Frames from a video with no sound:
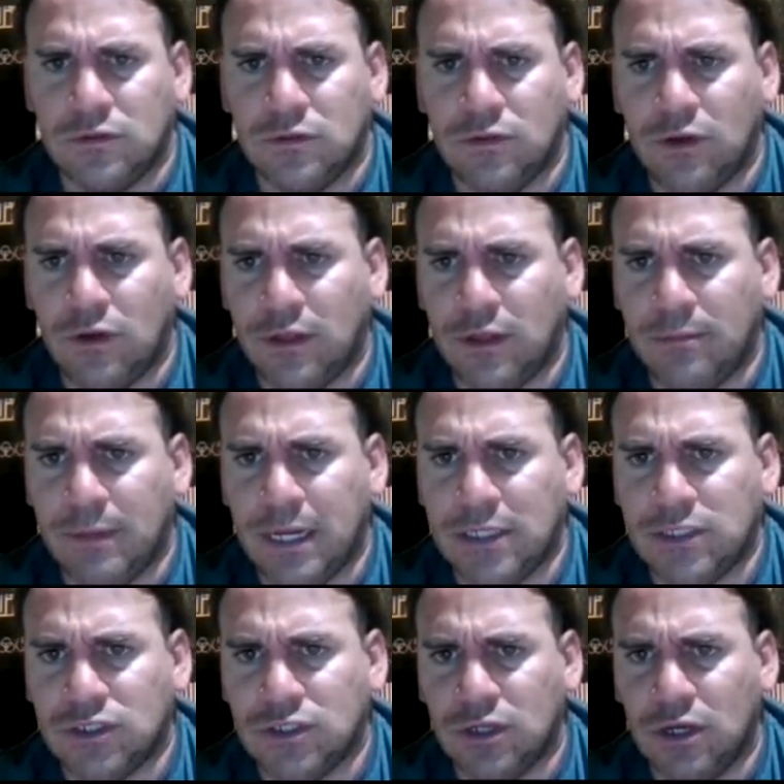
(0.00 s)
Are they
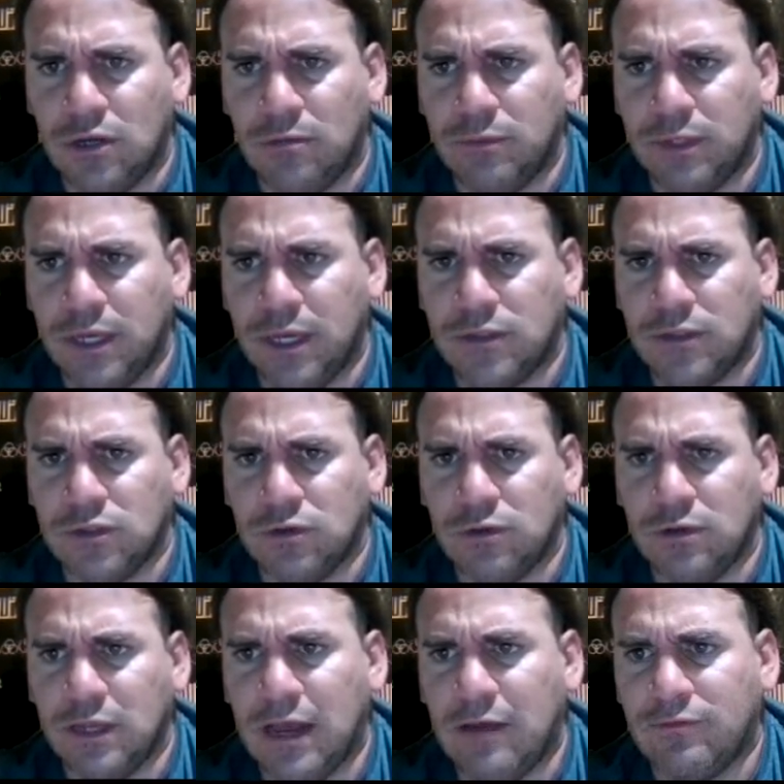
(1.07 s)
matched up? Yeah, so
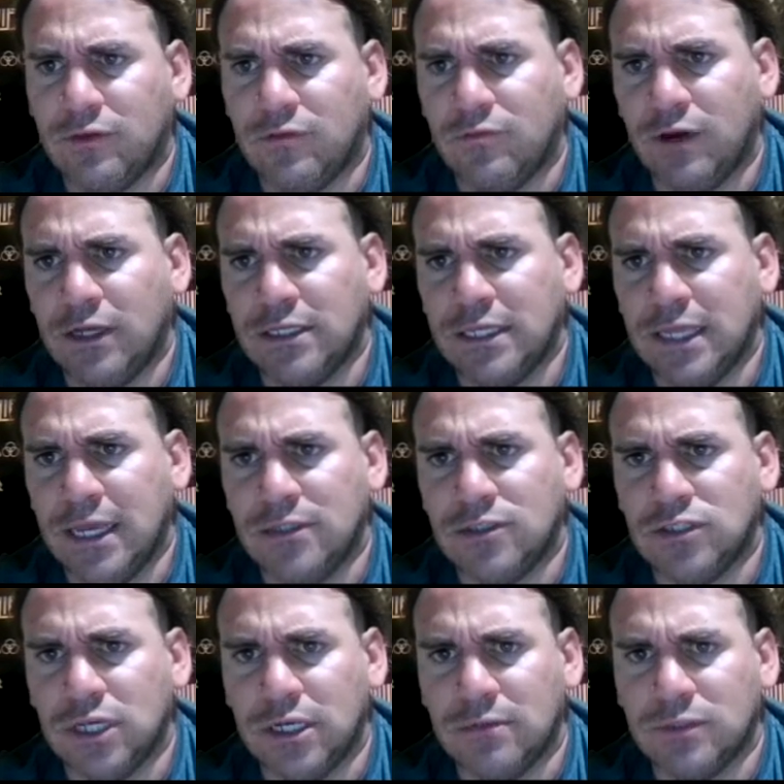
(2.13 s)
we have to find
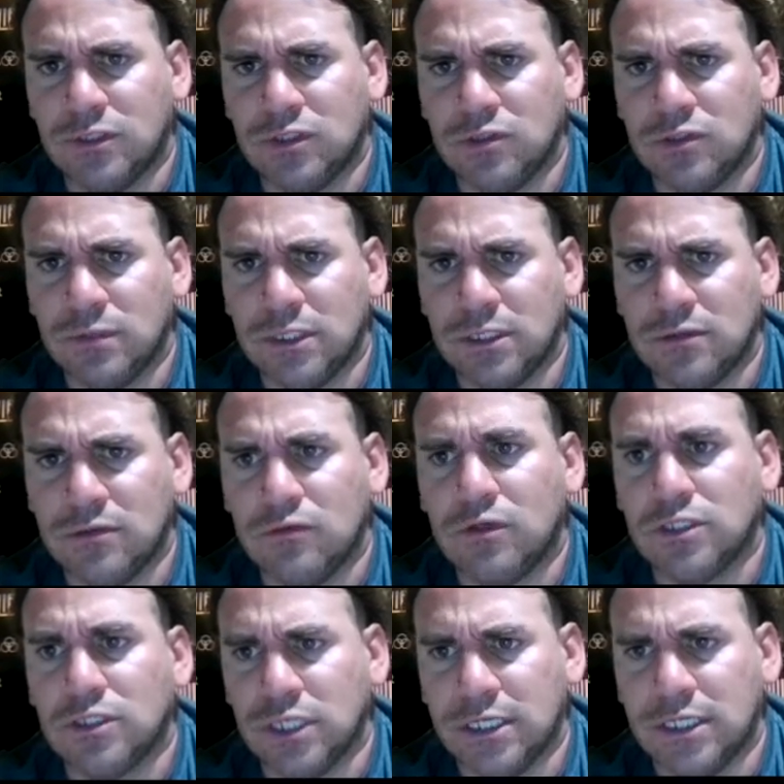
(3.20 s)
KJ, I'm assuming,
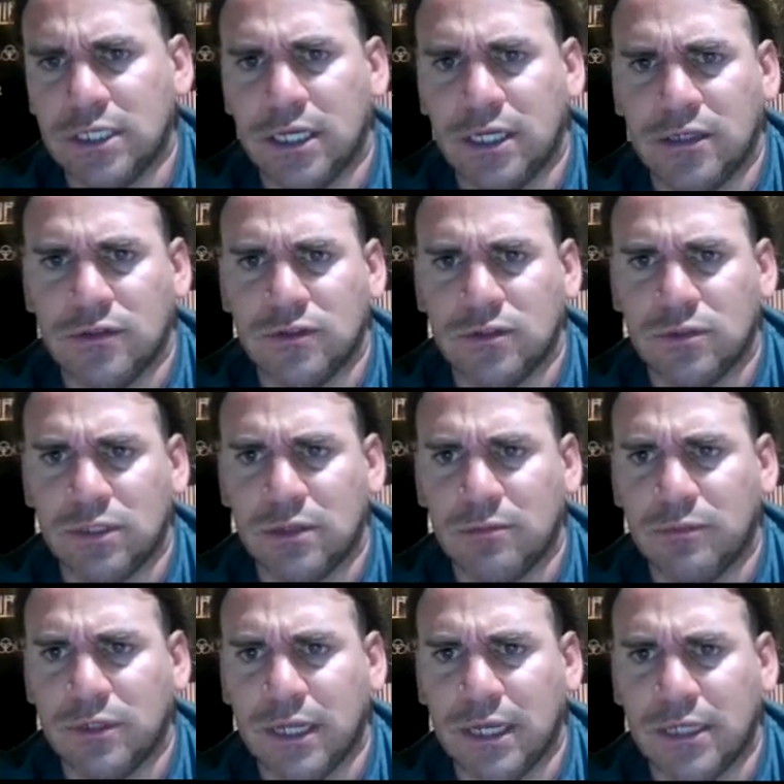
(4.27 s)
or JK. So we can
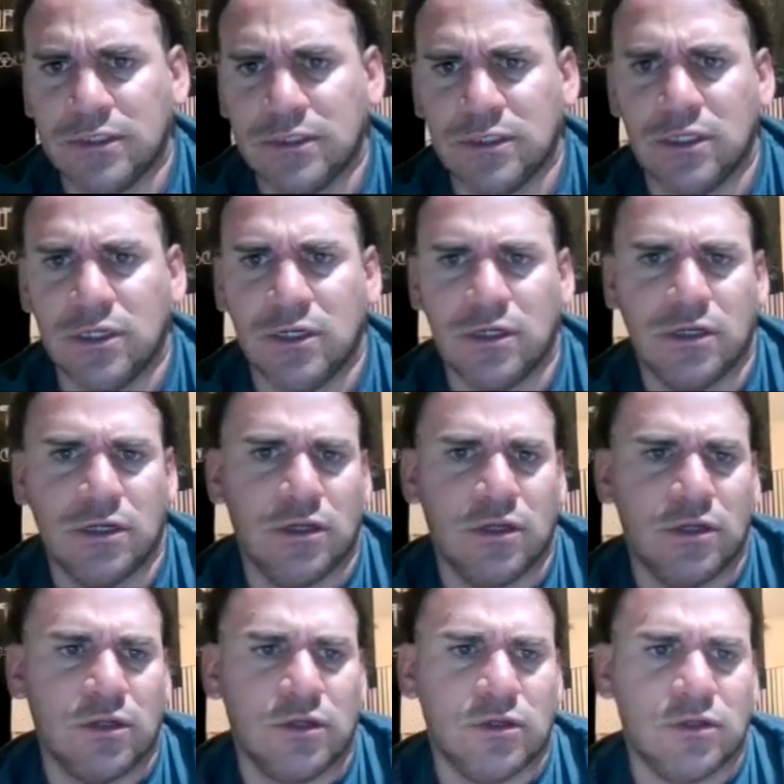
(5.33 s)
put an X here.
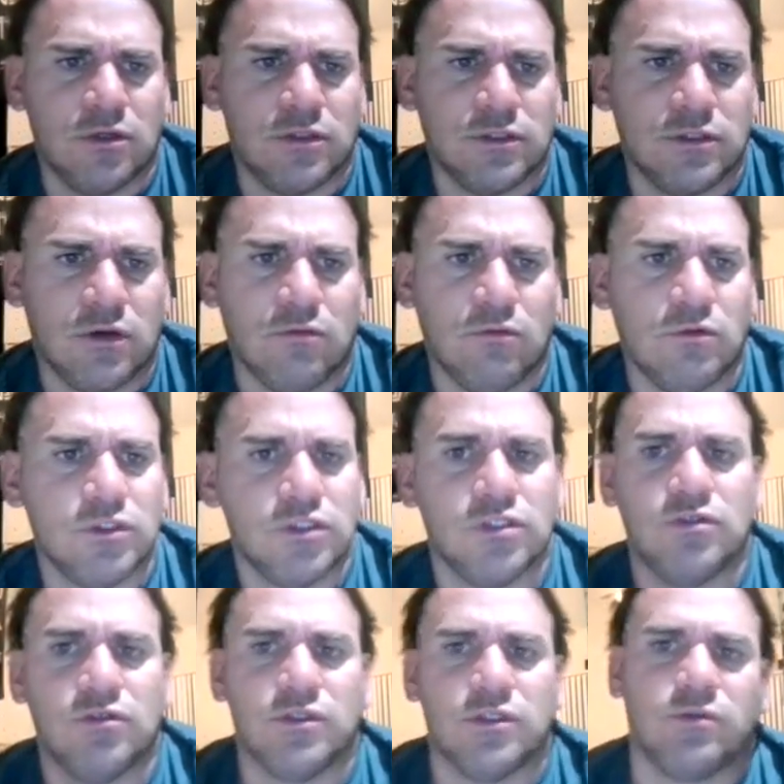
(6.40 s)
So we'll
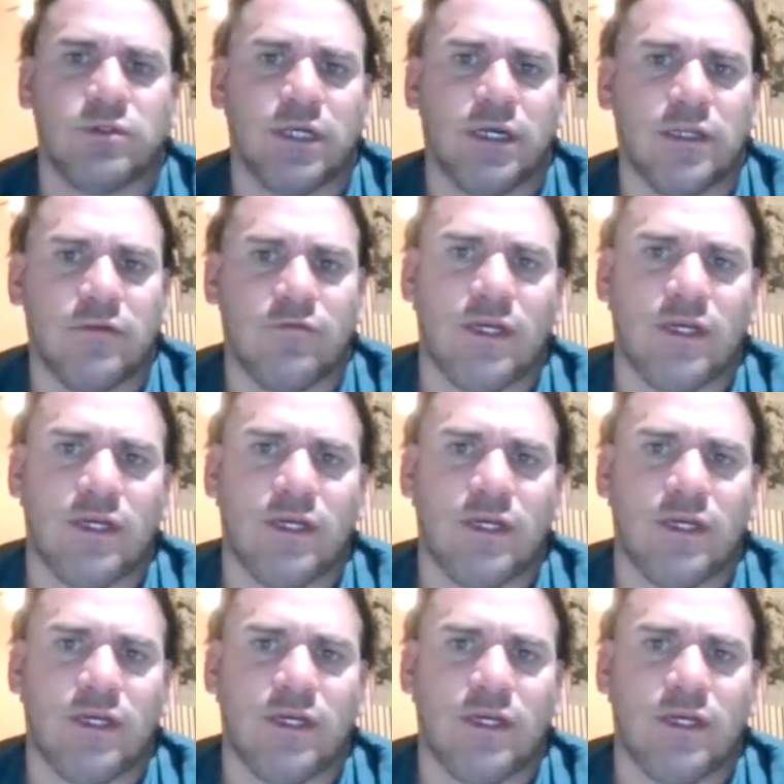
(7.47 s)
just do this one kind of